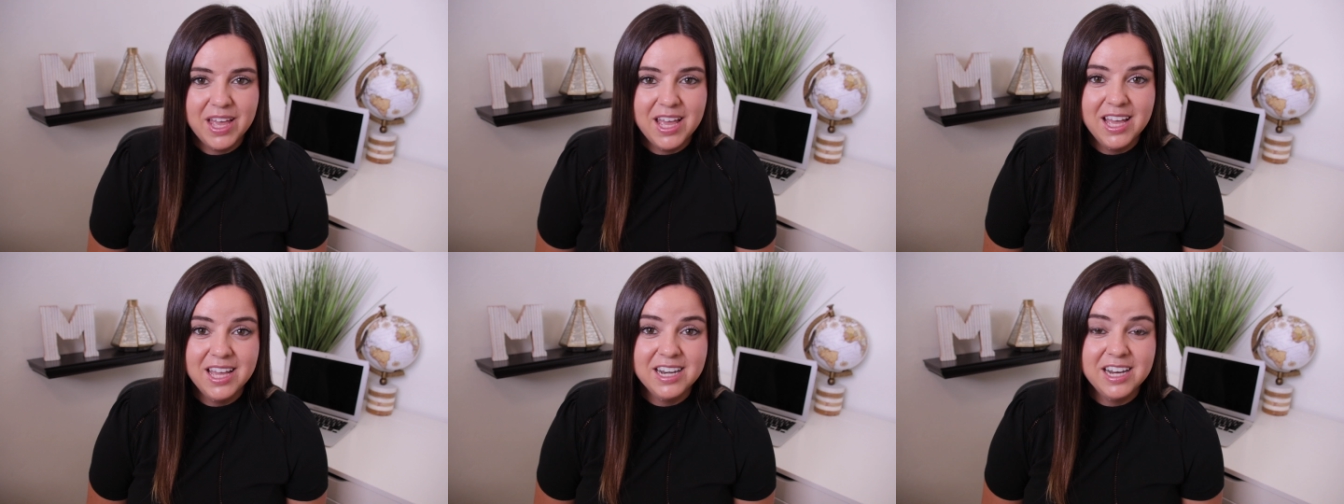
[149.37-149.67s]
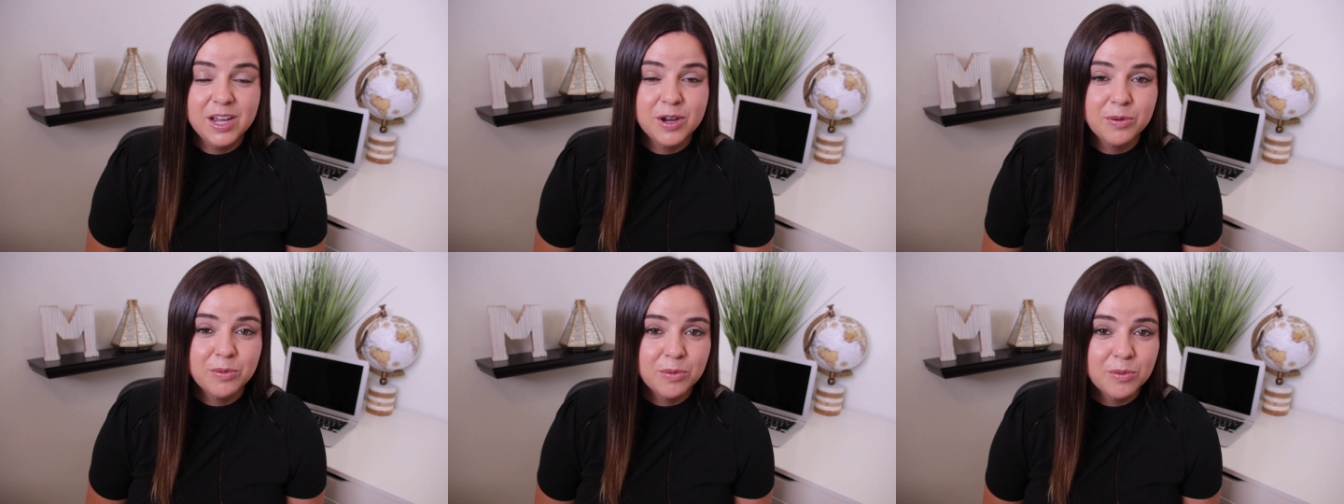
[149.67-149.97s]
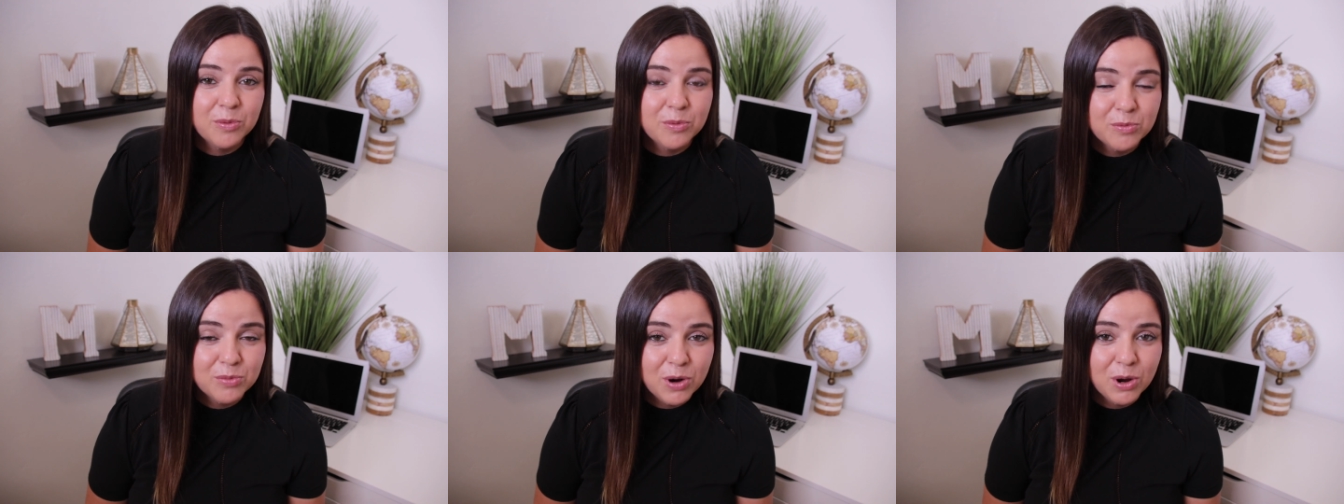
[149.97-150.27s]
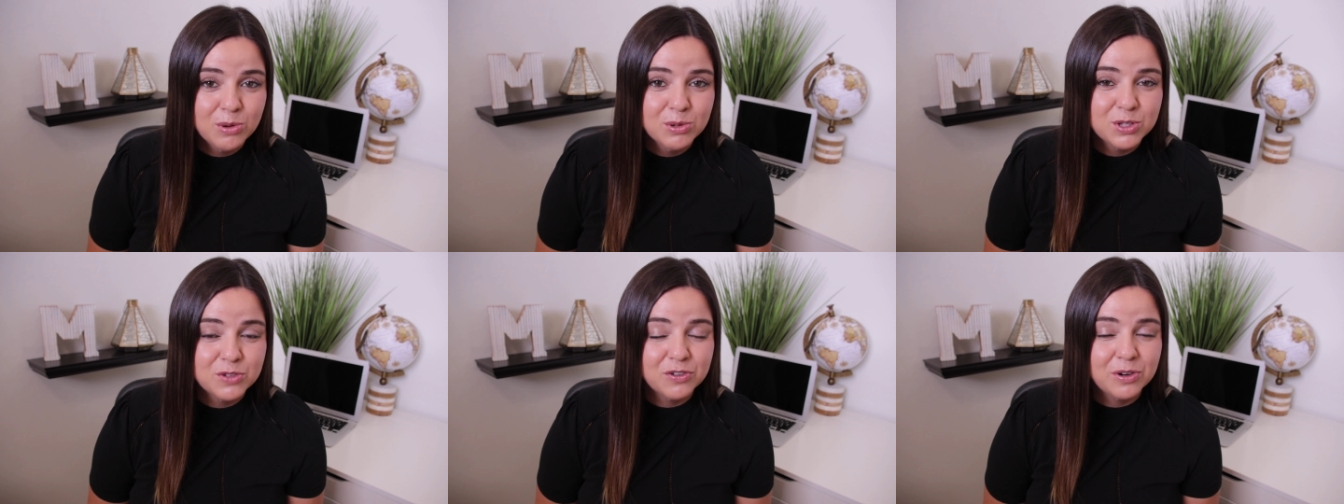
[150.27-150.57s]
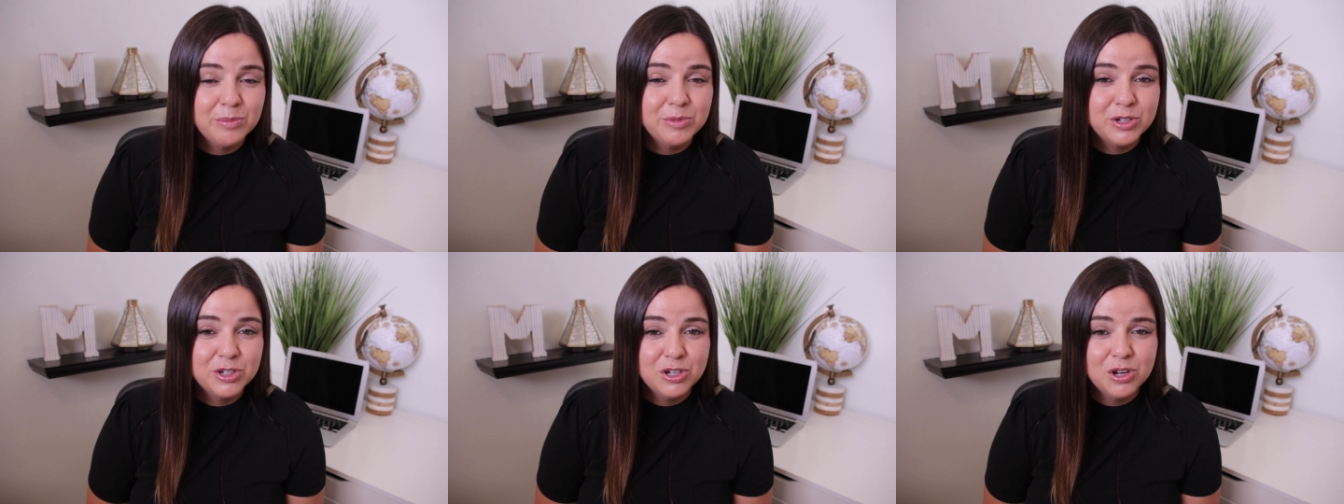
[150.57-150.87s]
and it rose
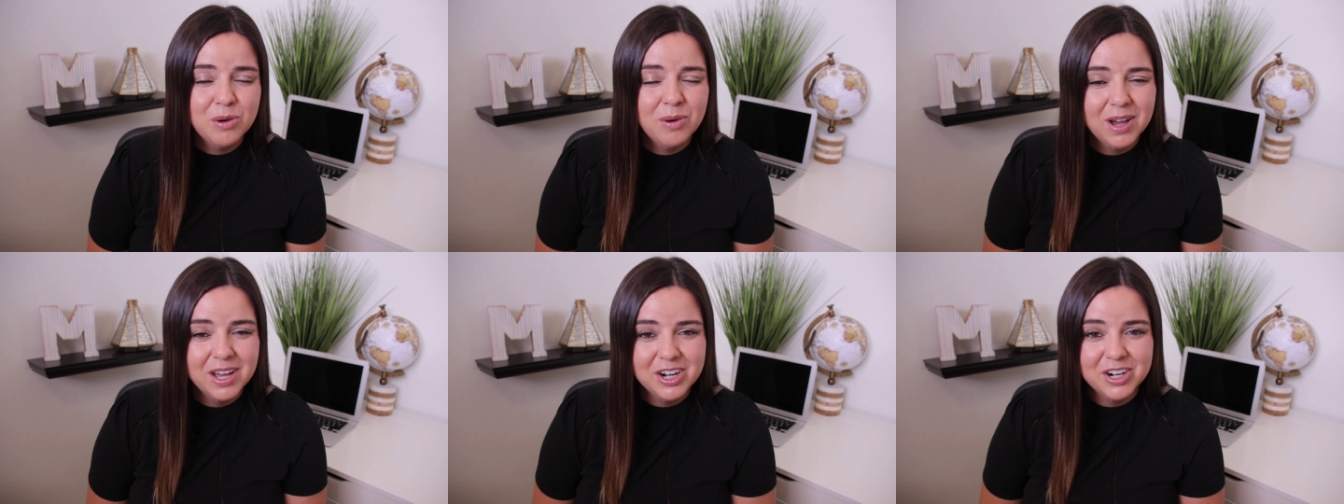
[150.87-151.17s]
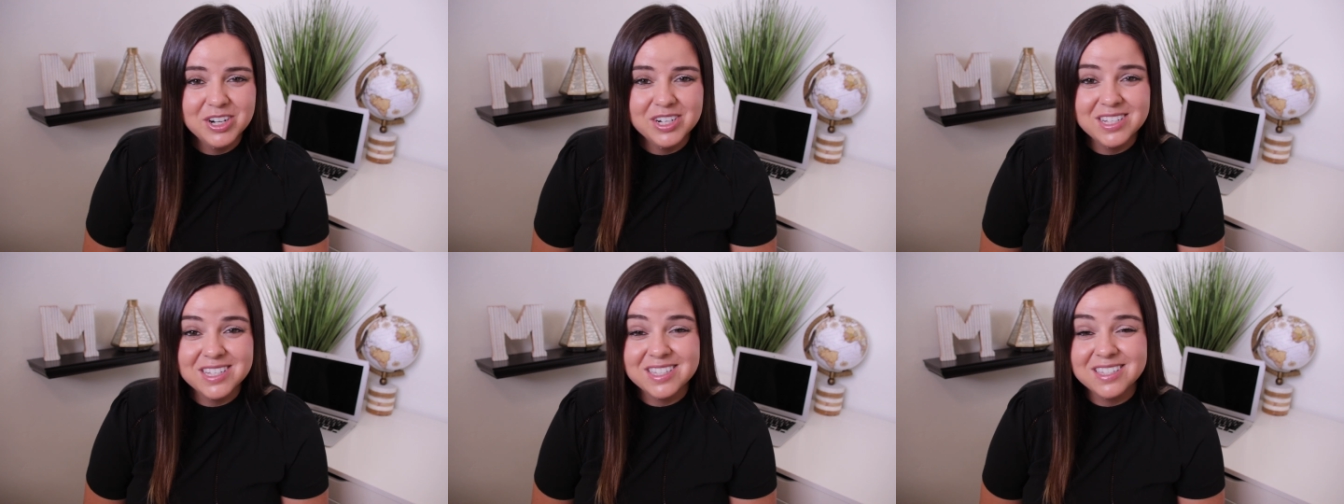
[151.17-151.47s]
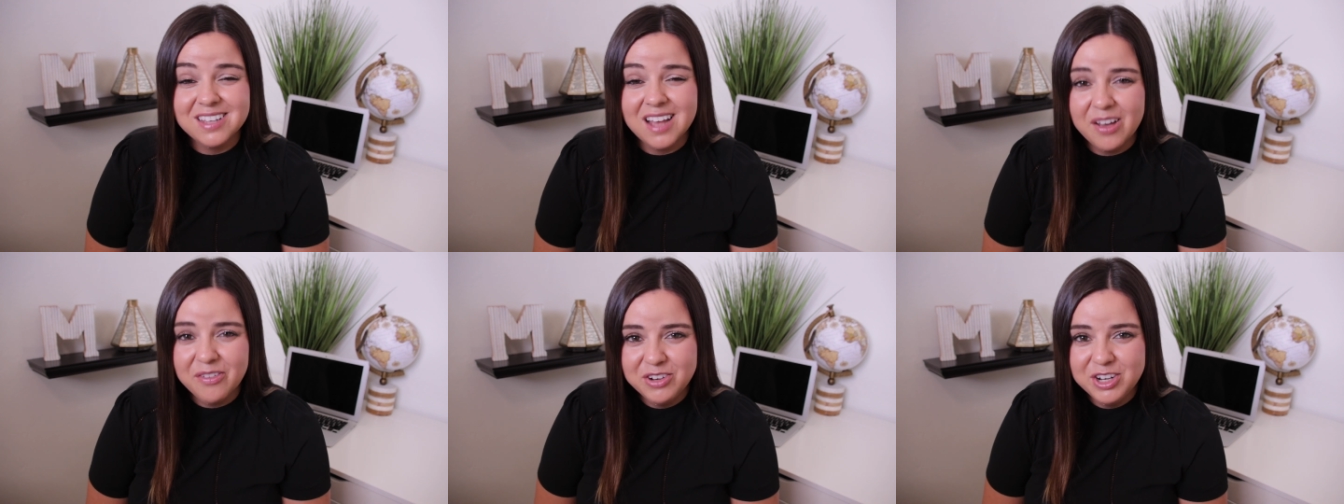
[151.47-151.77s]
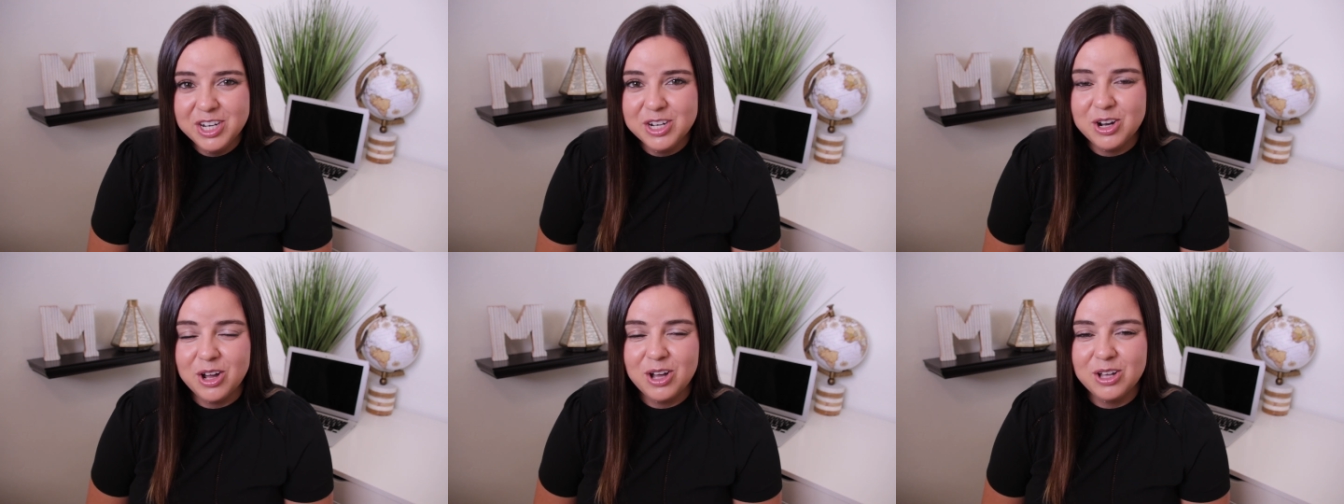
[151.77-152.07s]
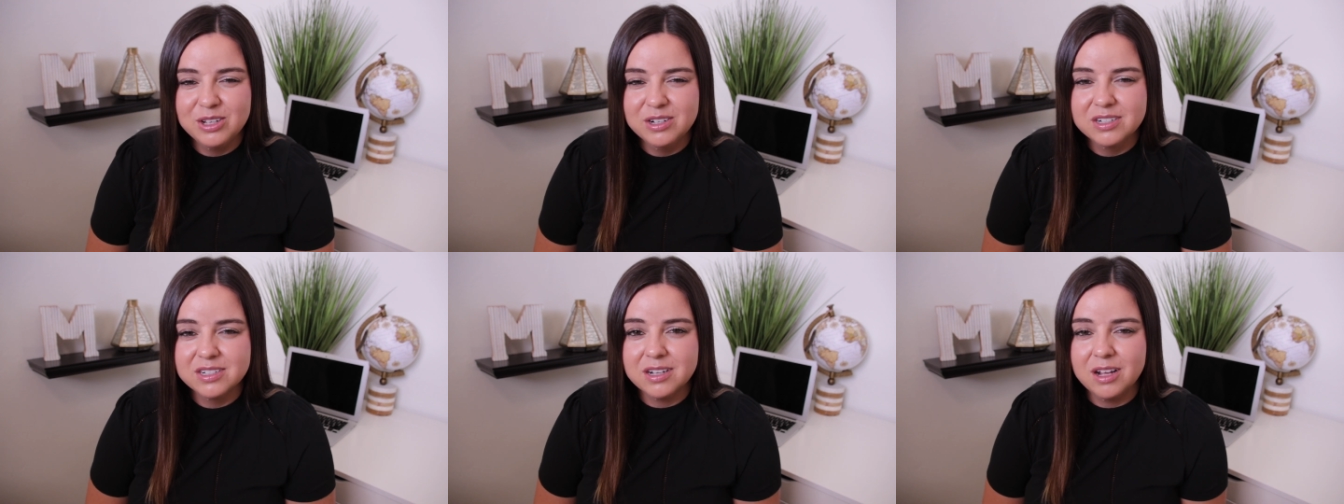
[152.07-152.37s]
from
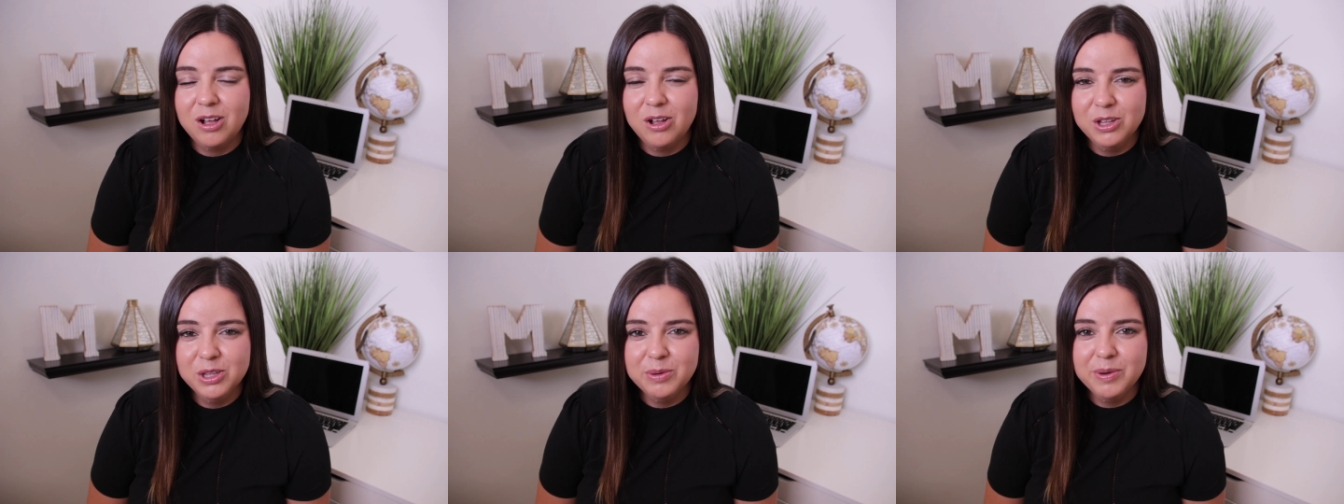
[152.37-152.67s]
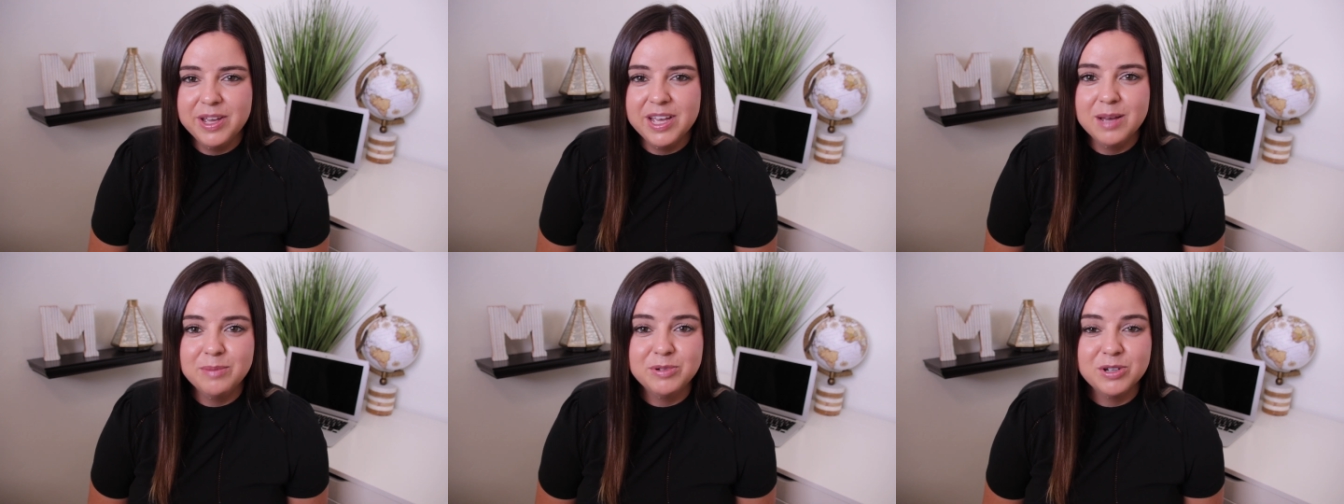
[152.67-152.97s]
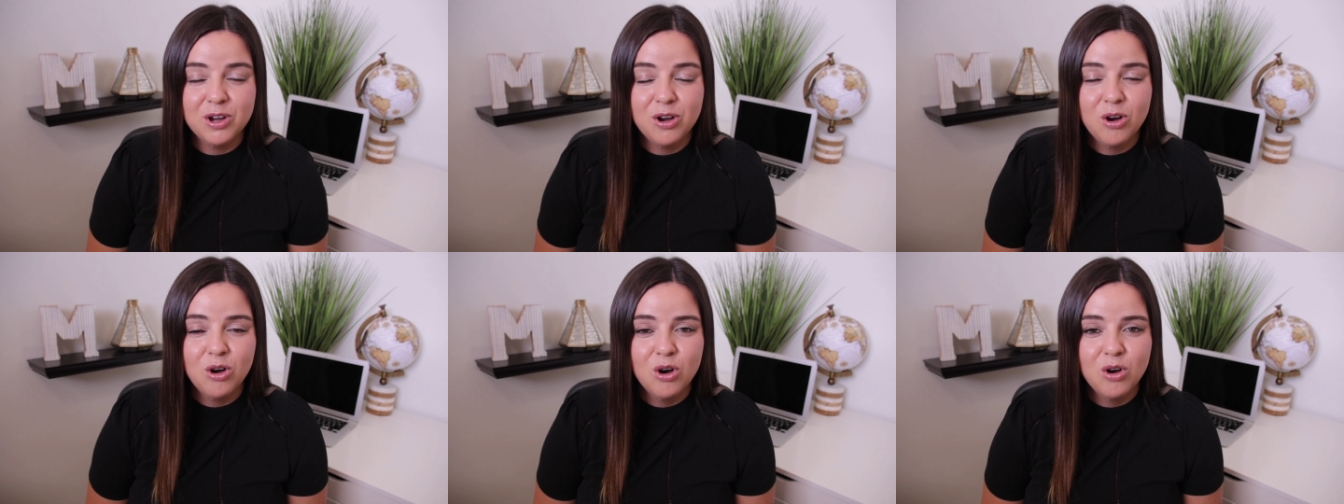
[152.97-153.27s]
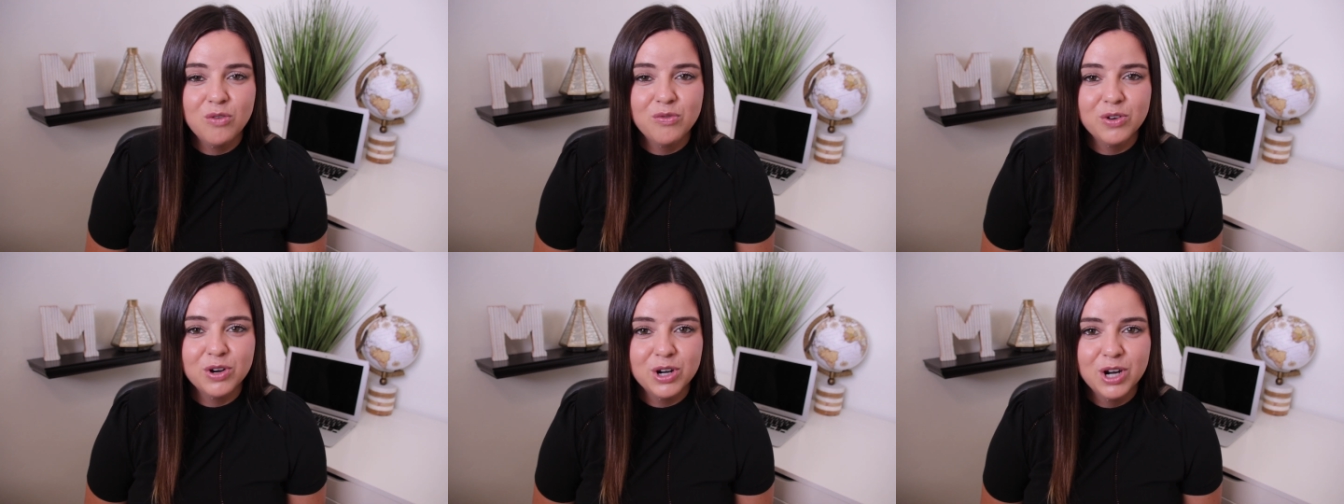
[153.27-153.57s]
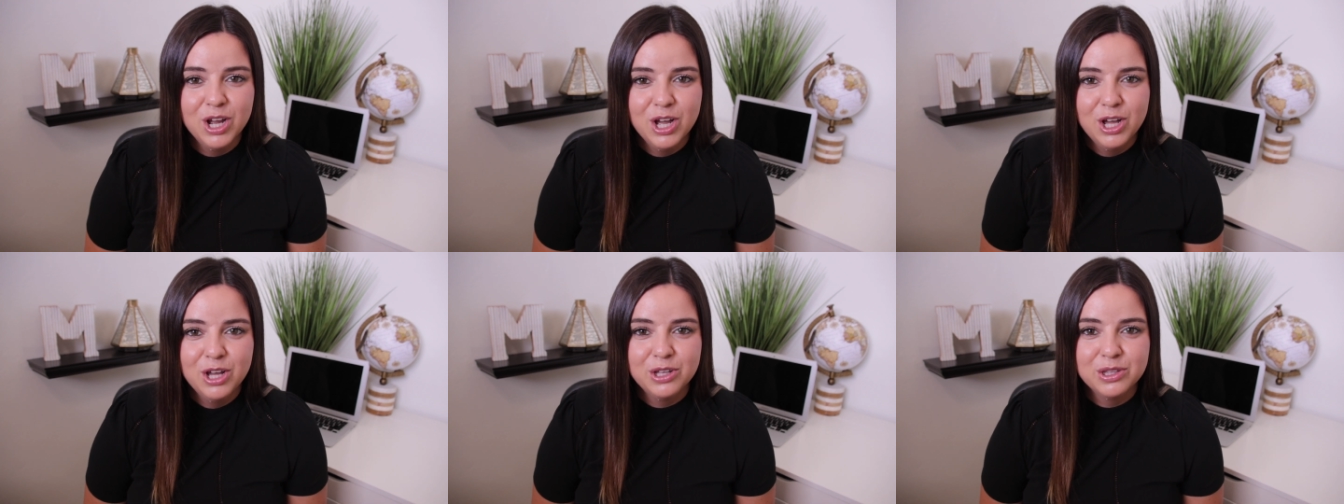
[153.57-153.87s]
$270 all the way up to over